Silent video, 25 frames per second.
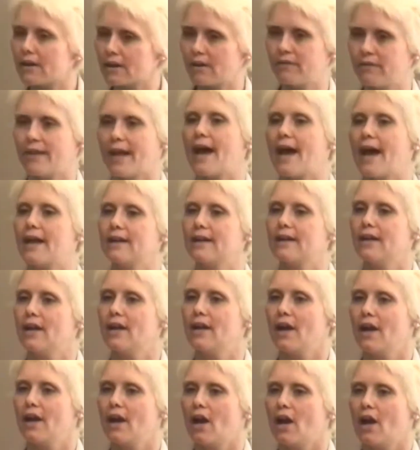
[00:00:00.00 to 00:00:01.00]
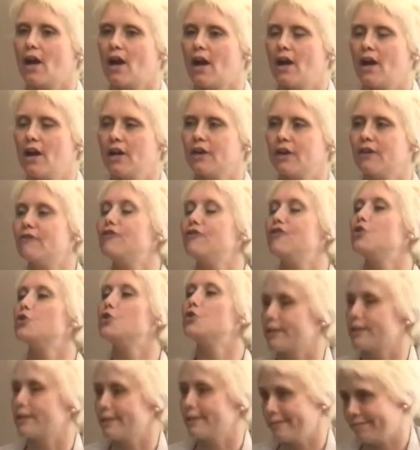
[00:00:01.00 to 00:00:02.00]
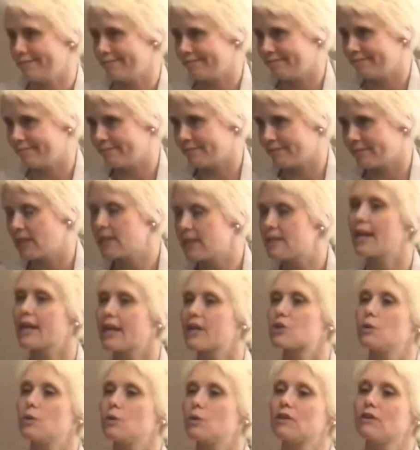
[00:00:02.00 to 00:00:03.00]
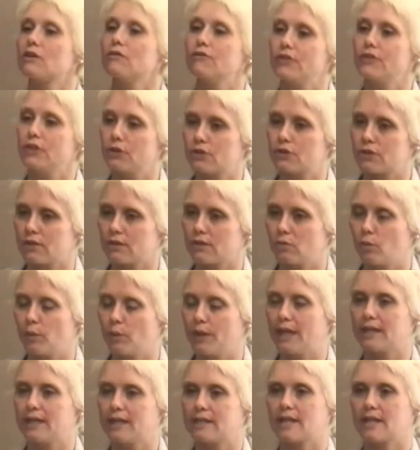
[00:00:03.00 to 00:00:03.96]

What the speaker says: of that confusion. Sexual confusion. We get